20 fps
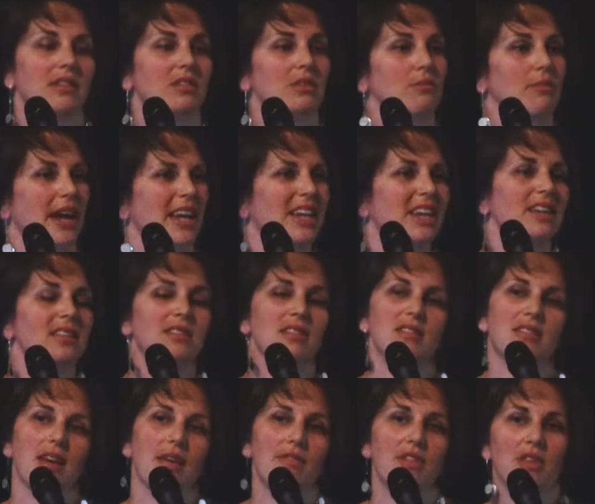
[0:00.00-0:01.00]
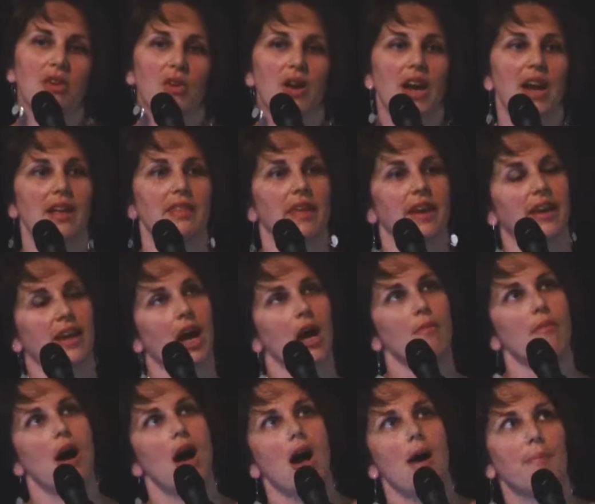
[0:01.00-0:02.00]
So my kids in 7th grade, they
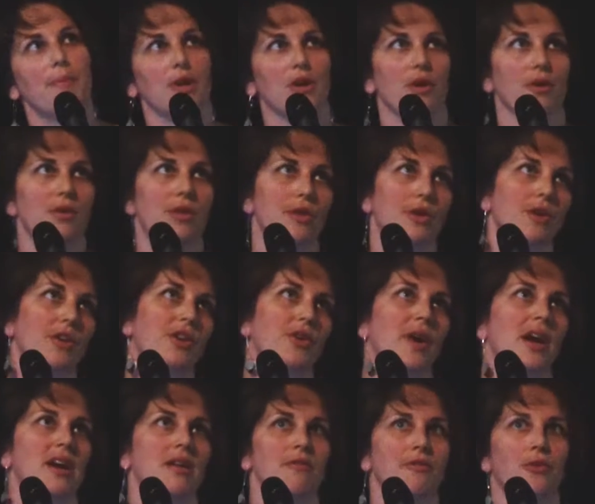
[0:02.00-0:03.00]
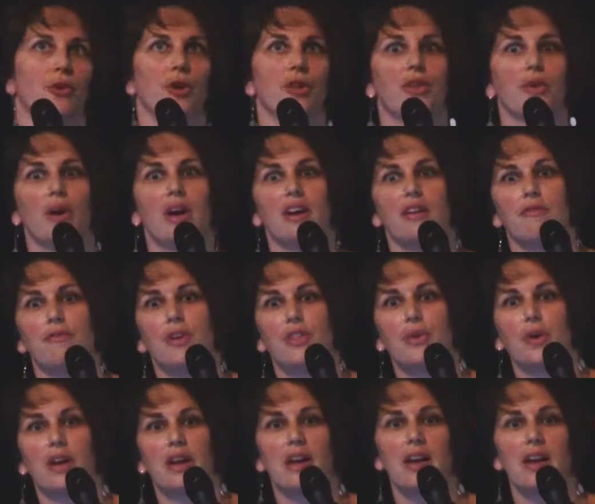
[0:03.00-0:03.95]
come up, 3rd grade and 4th grade and 5th grade,